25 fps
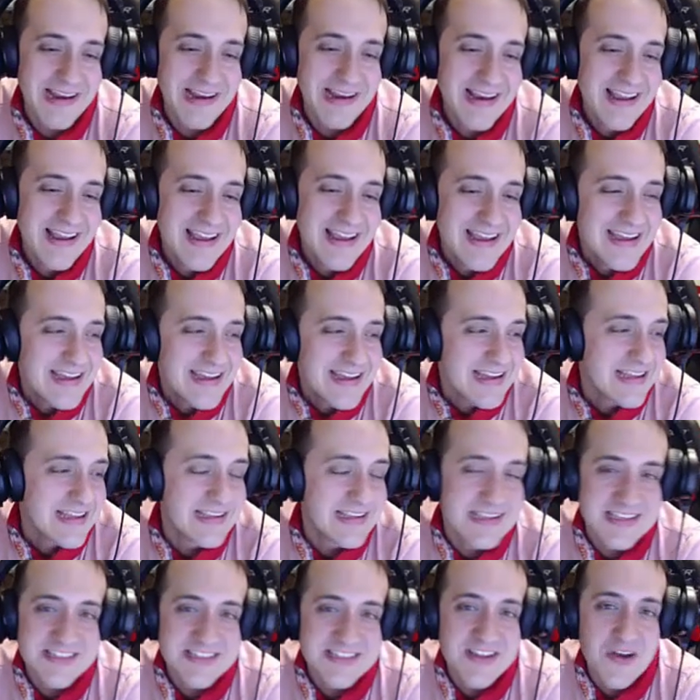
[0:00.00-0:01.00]
Right.
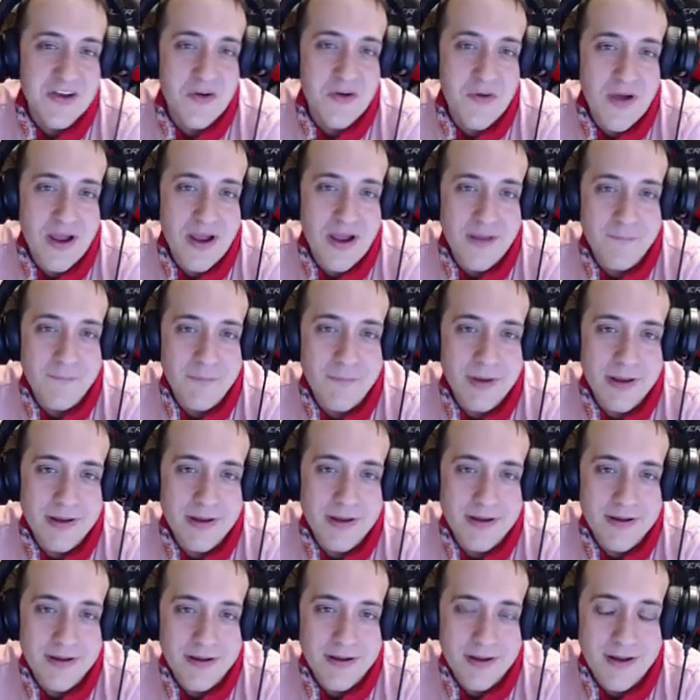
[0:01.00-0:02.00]
So
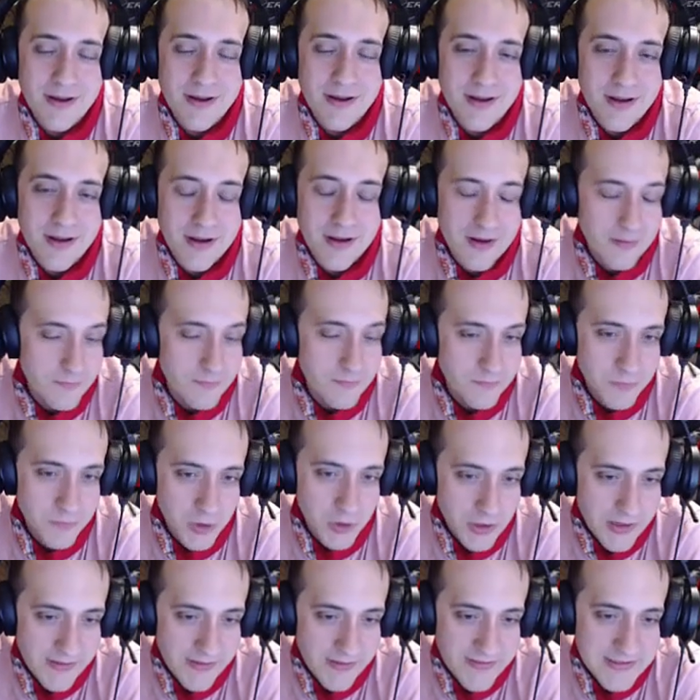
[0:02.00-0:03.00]

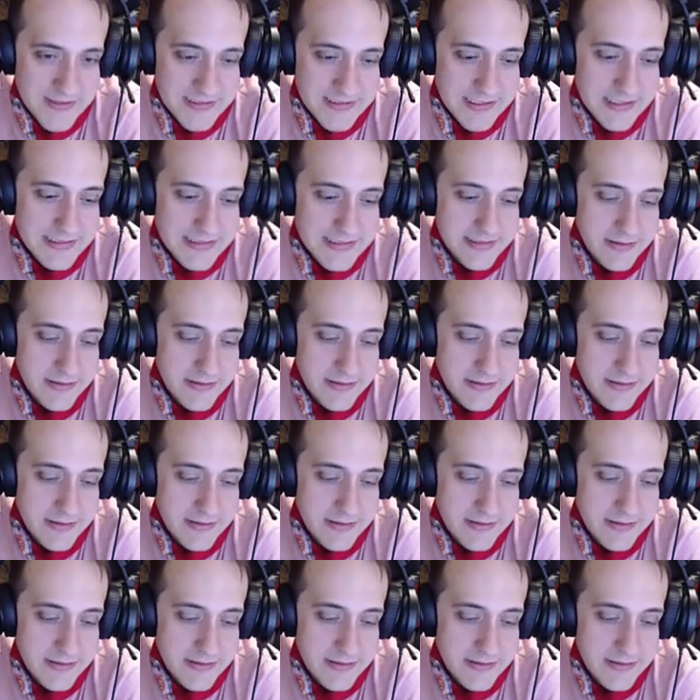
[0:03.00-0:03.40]
I'm looking at this.